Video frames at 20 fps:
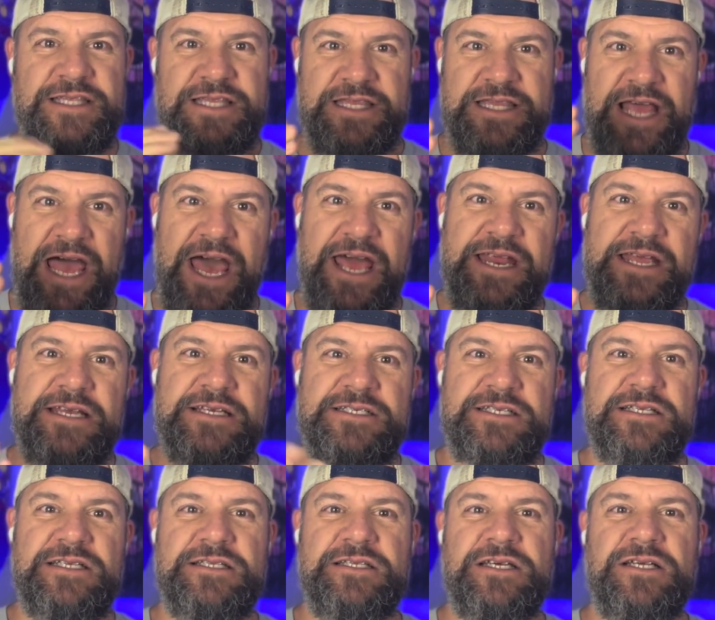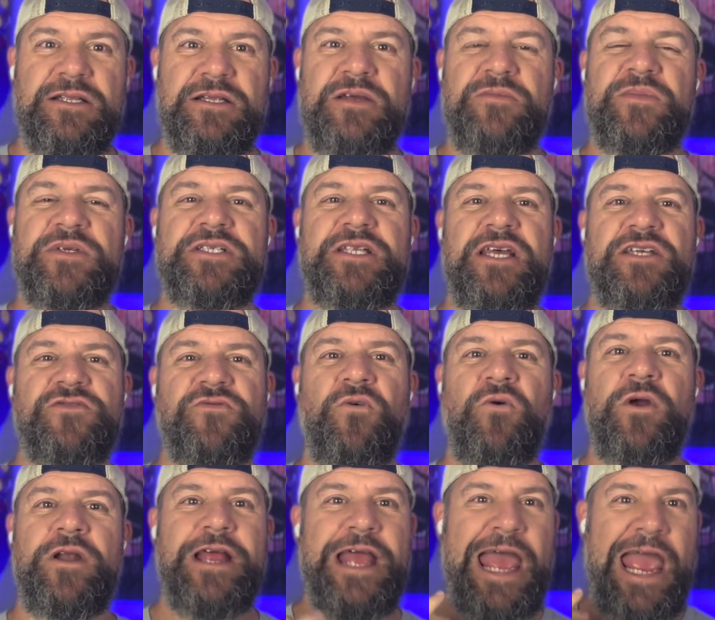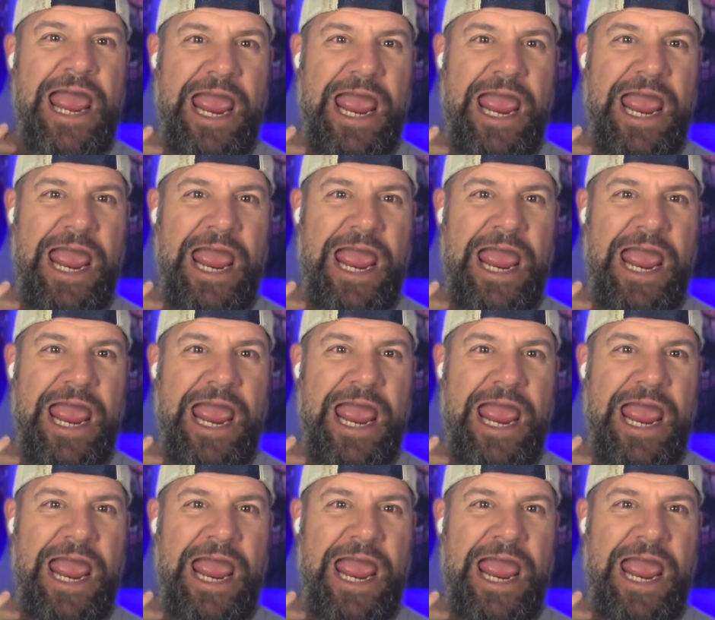that is the litmus test for it.